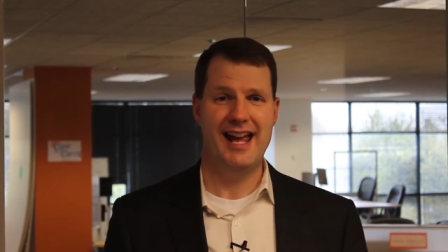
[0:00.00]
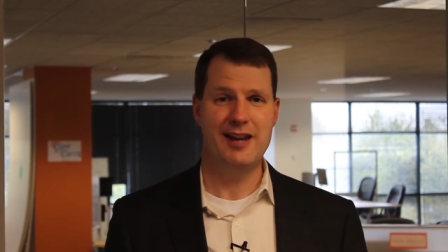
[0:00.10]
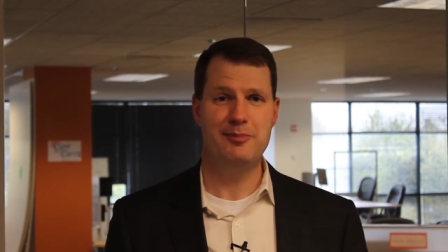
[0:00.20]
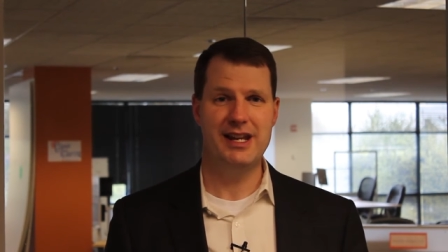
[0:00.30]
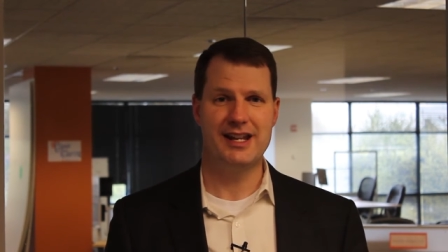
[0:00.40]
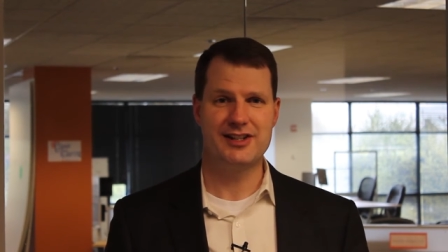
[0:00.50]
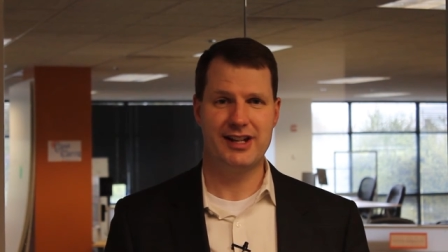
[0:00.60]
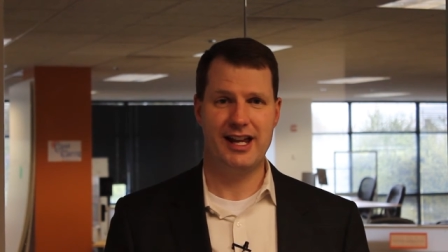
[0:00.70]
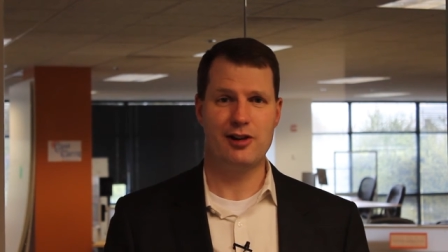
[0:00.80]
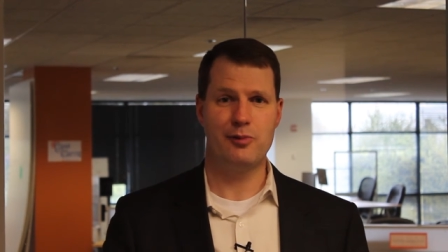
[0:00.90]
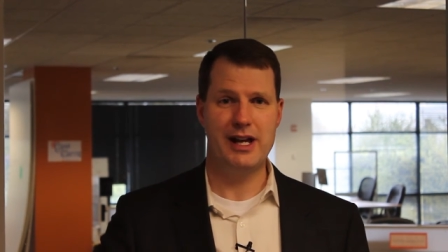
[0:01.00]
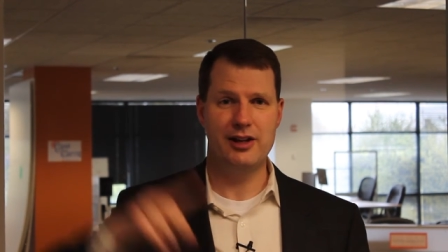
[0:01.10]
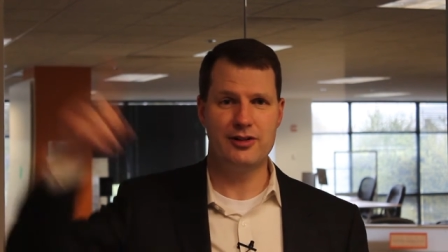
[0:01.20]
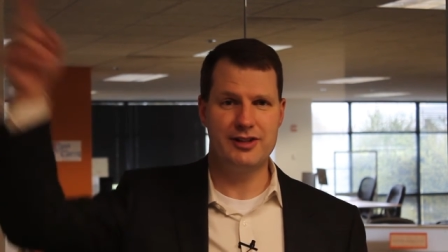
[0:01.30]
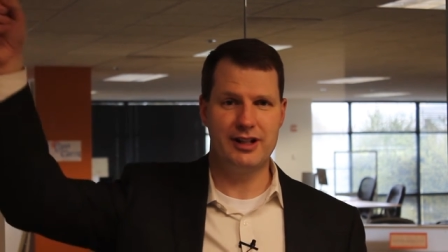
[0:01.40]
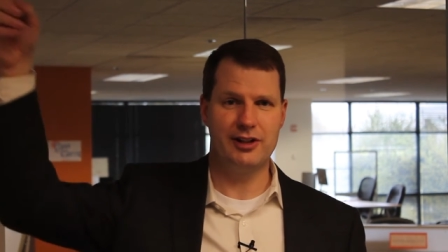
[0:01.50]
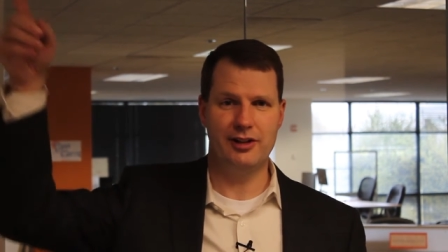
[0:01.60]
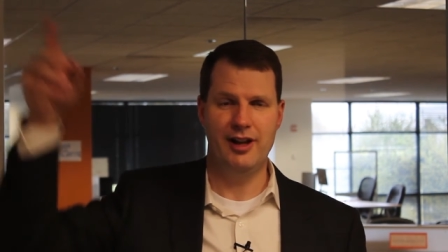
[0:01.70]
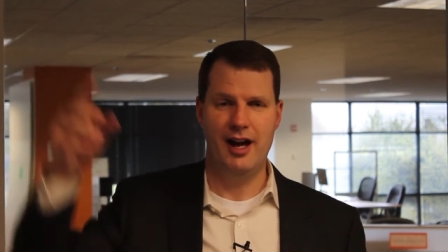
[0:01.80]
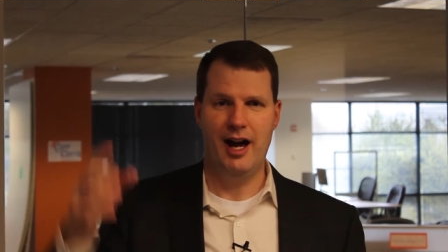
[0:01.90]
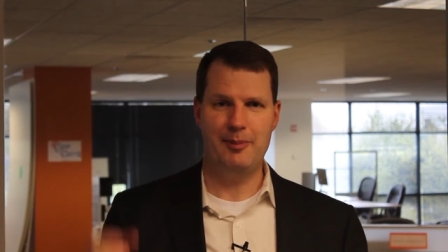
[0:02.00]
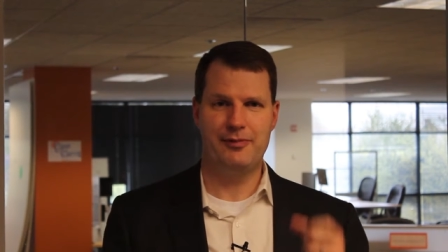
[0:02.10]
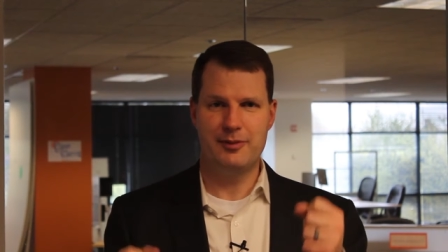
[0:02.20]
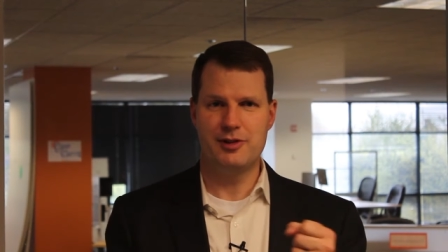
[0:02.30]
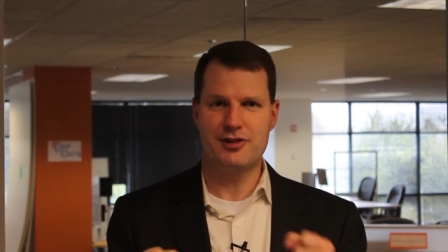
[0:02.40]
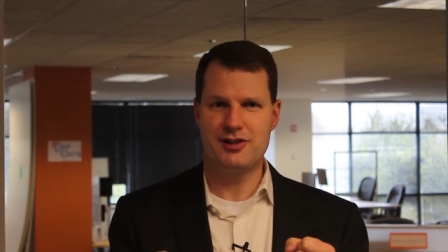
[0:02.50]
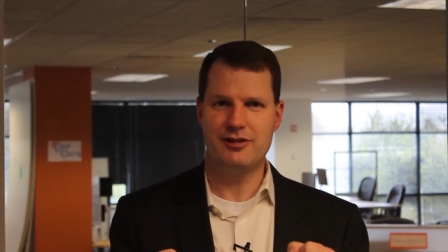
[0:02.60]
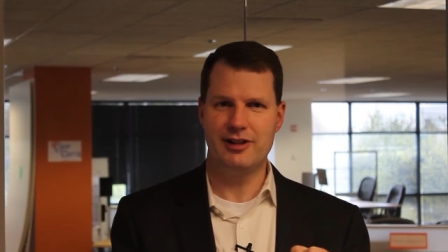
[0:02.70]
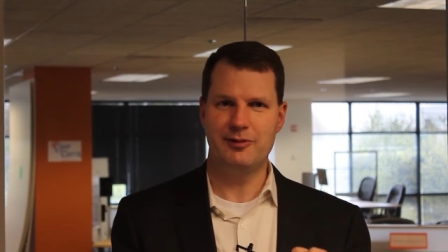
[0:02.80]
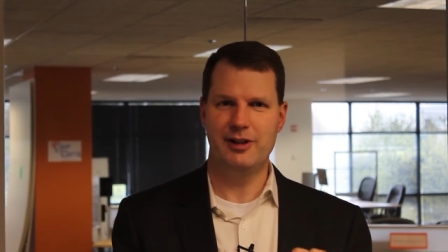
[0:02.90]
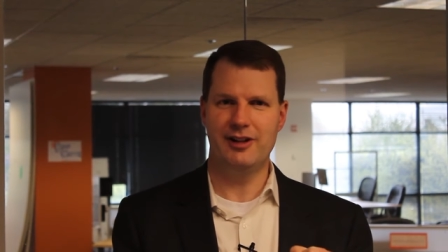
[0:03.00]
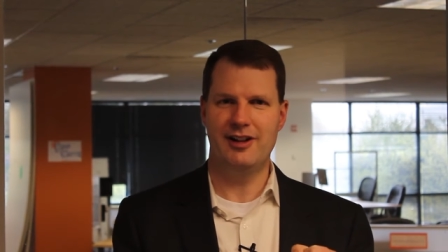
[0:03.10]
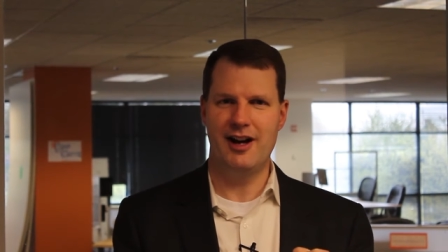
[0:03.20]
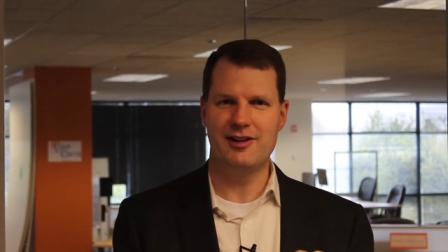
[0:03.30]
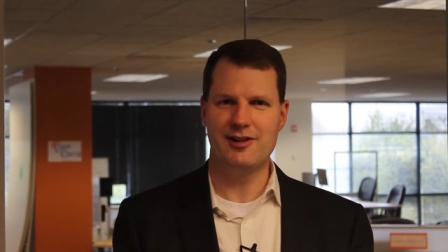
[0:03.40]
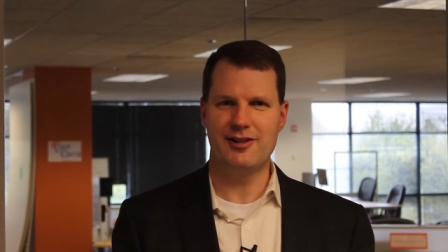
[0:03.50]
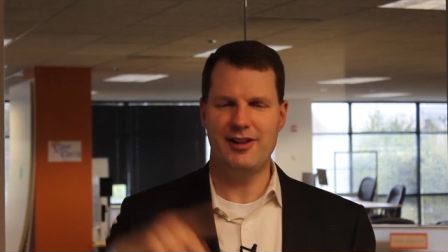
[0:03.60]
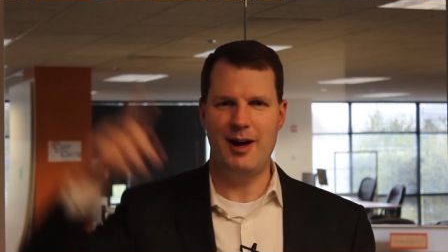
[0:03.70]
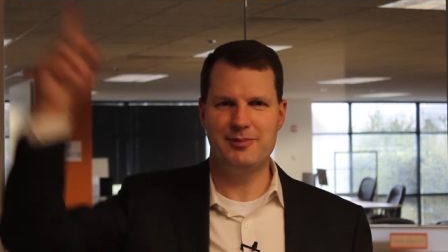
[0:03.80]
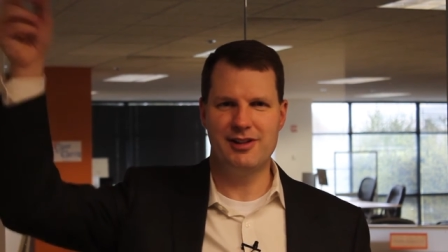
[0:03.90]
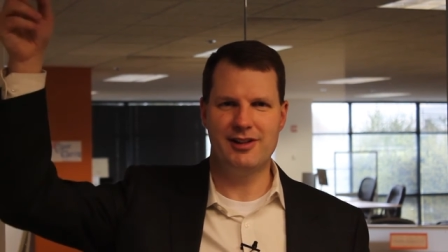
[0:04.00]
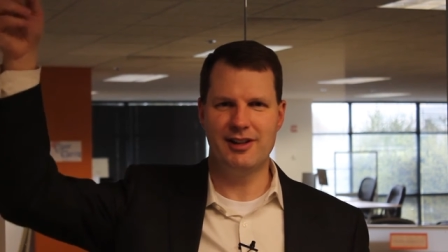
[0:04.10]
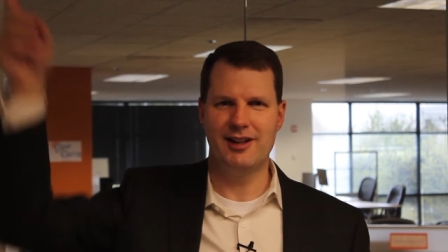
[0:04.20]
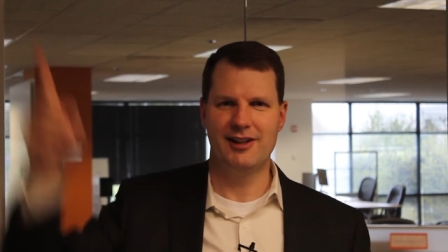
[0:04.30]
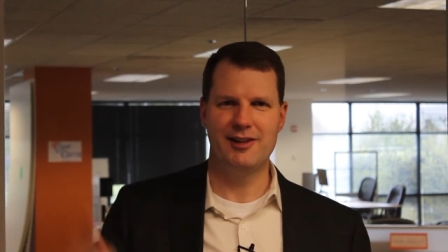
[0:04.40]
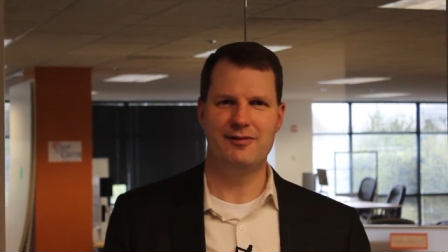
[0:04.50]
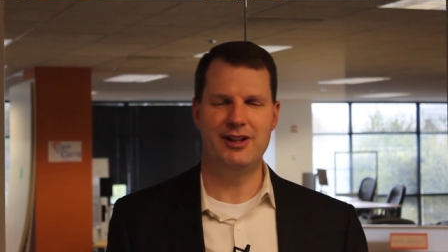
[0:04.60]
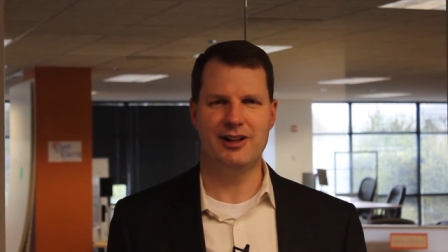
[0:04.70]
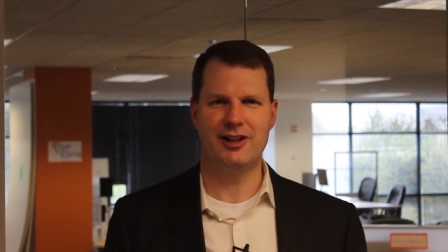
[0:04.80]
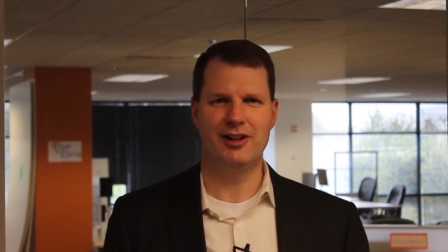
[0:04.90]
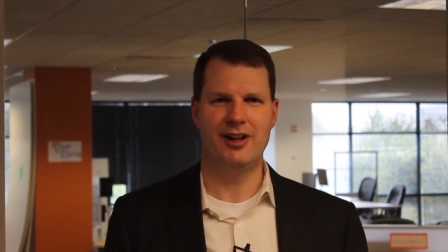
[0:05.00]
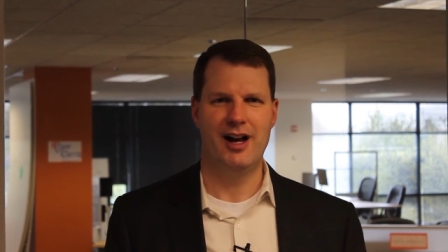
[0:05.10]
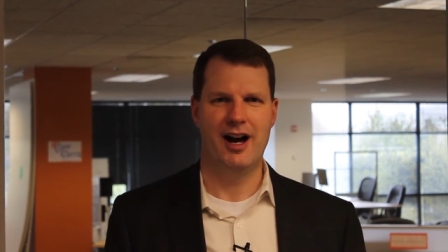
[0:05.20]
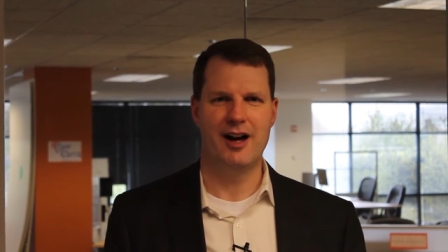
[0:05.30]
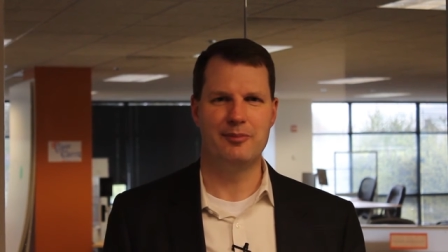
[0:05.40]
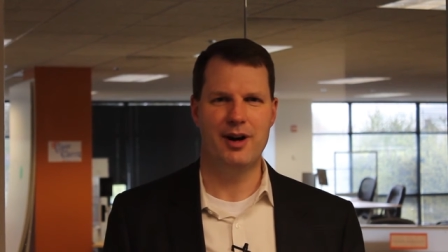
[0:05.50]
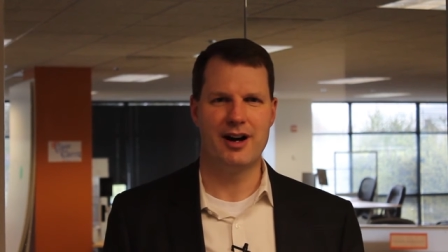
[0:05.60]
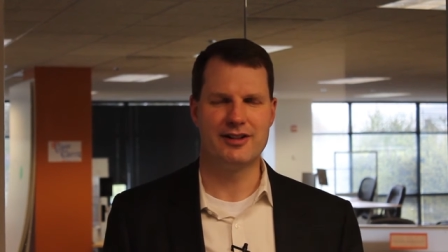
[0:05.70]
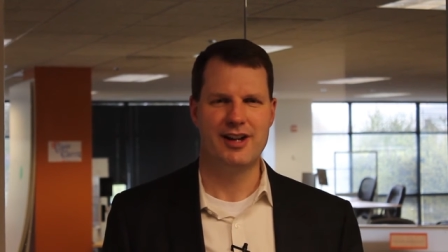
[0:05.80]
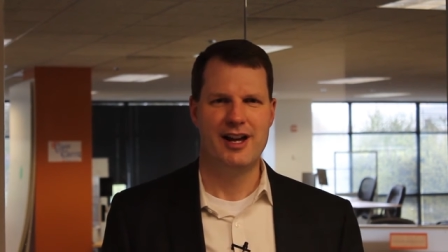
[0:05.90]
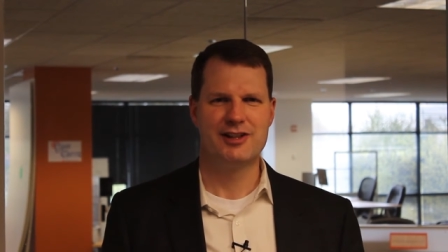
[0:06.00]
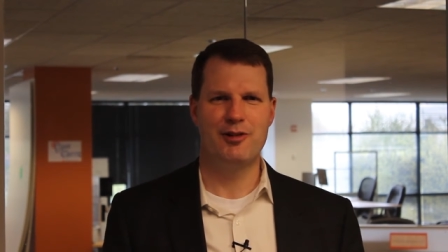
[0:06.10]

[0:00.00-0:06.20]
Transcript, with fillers: 10 minutes to get a radio signal up from your steering wheel on Earth up to the, the vehicle on Mars.